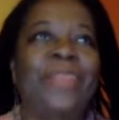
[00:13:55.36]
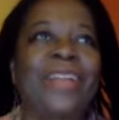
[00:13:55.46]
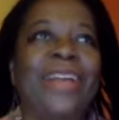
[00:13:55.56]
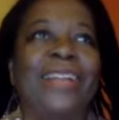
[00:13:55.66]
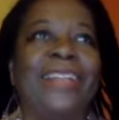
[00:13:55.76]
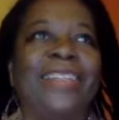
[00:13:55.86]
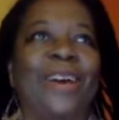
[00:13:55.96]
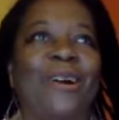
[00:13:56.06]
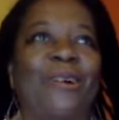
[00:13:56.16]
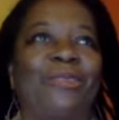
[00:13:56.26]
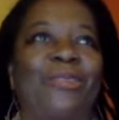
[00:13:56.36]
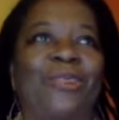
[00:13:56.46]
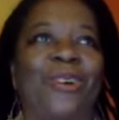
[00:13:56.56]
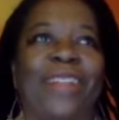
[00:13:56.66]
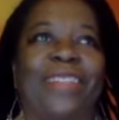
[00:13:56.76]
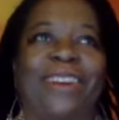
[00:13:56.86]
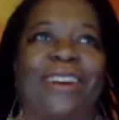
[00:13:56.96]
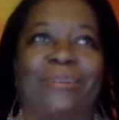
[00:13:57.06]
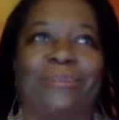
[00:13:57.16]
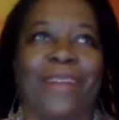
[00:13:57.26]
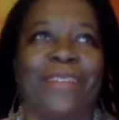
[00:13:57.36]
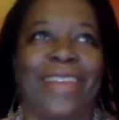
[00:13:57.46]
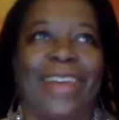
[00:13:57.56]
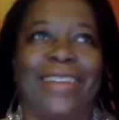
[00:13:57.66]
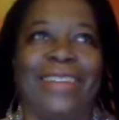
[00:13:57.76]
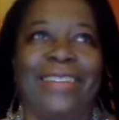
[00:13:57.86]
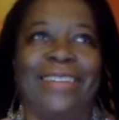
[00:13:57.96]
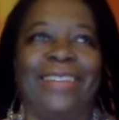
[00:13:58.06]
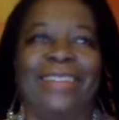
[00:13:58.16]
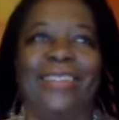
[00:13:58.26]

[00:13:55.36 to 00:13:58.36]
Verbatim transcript: And so, you know, I thought about that, and then,